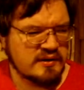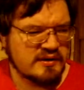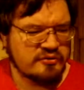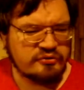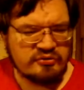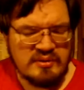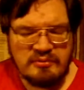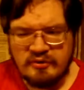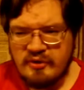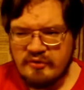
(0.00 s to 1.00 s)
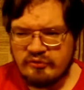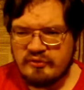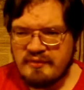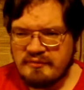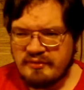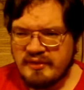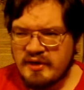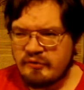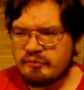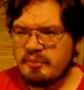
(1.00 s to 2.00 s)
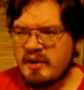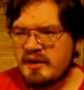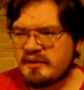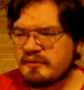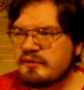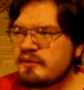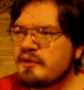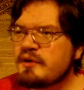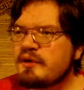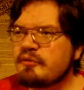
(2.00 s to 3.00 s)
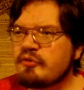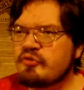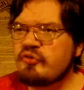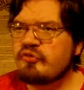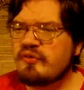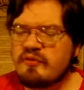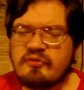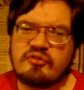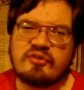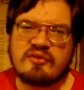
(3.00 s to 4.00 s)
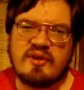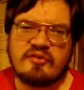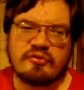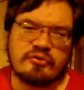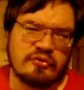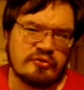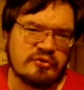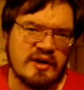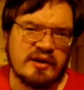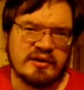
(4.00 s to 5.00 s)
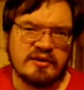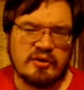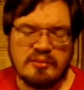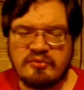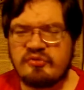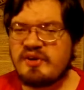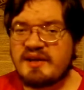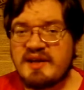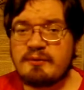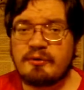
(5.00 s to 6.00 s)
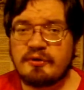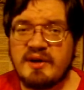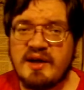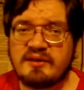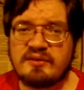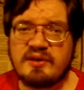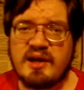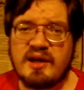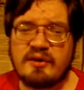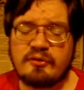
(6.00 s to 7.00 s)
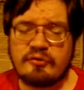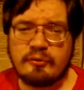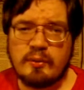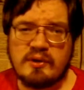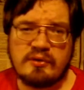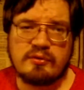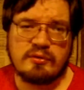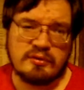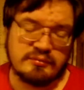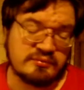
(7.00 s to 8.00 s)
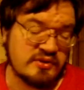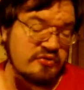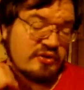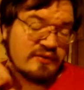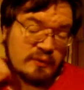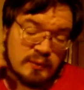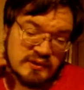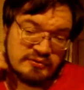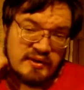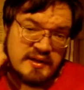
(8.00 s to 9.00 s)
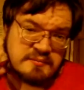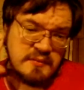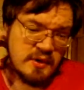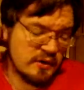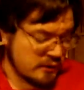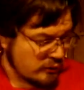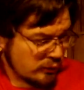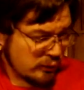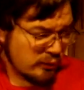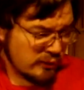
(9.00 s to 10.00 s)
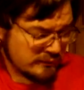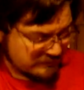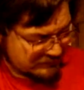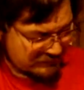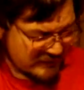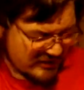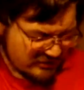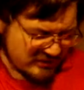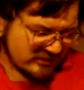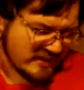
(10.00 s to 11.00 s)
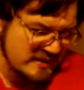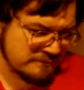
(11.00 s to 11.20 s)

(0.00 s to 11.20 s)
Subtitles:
stem the costs of everything else by reducing the fishing licenses down and compensating anyone who can't, who doesn't qualify, or basically